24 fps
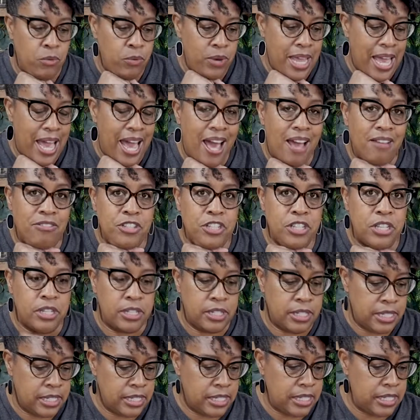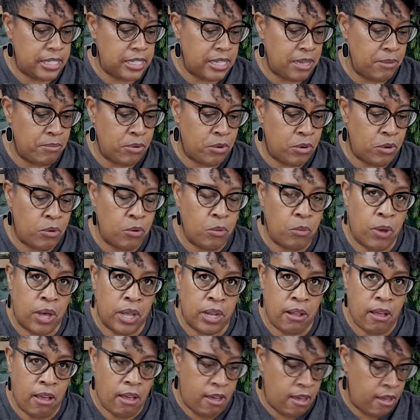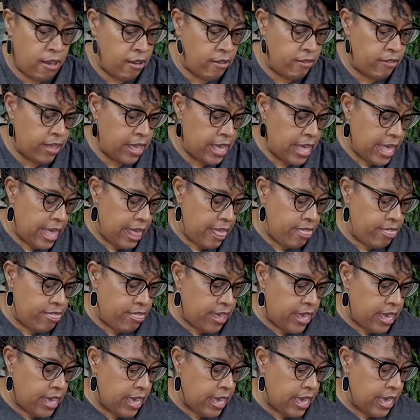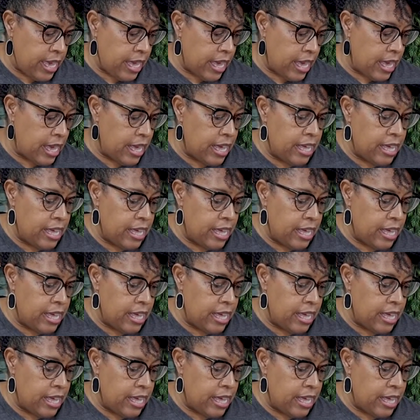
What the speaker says: we have to disassemble one of the